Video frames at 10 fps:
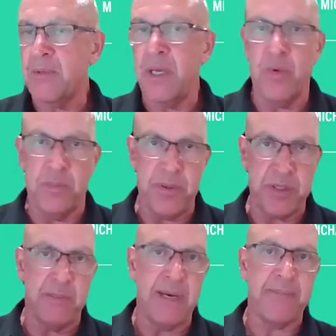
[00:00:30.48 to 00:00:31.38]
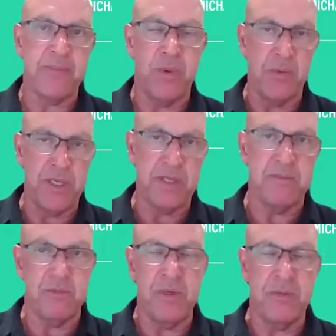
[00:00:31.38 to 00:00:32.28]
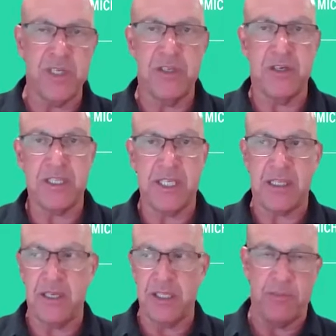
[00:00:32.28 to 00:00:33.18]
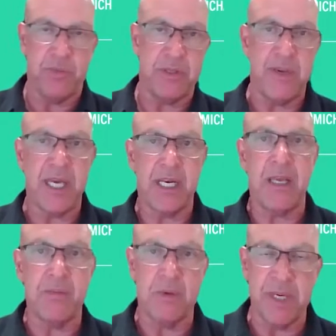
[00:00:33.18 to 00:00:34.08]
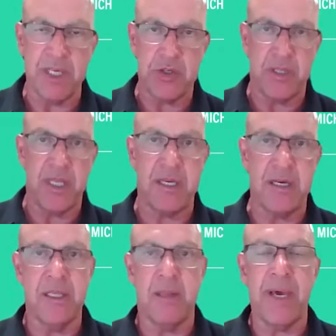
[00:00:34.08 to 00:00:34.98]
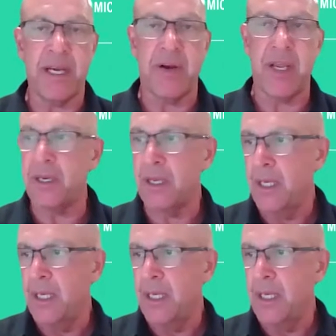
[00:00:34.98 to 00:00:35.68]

we'll put them up when we dissect these and put them out again. We'll make sure that they're in the background.